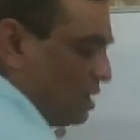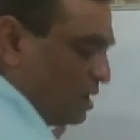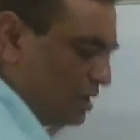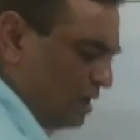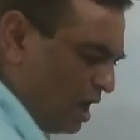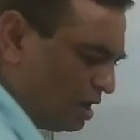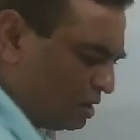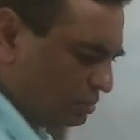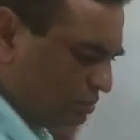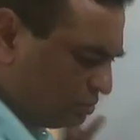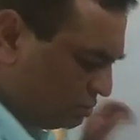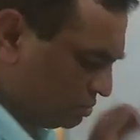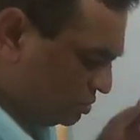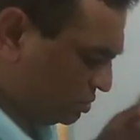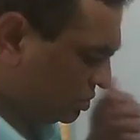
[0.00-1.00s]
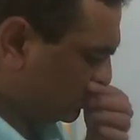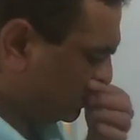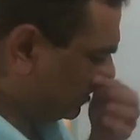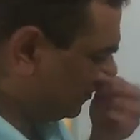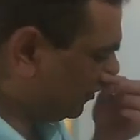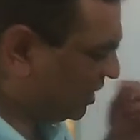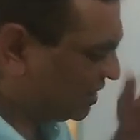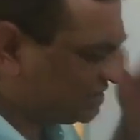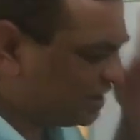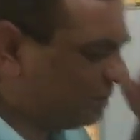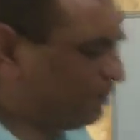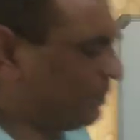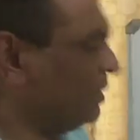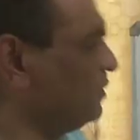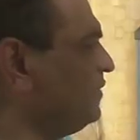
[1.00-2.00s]
Now, for
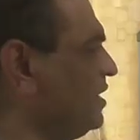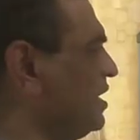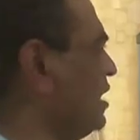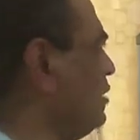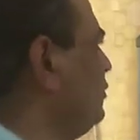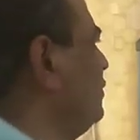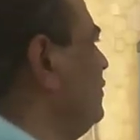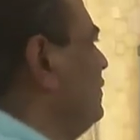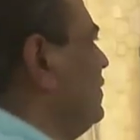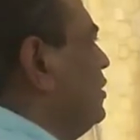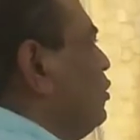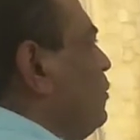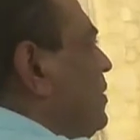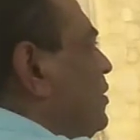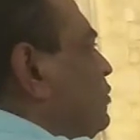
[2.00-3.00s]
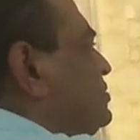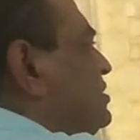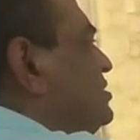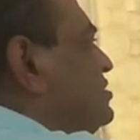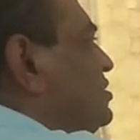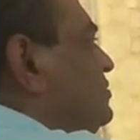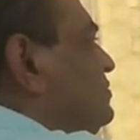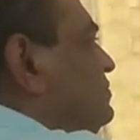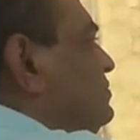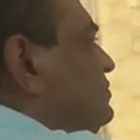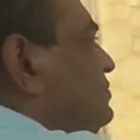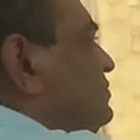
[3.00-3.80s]
example, we have one open loop system.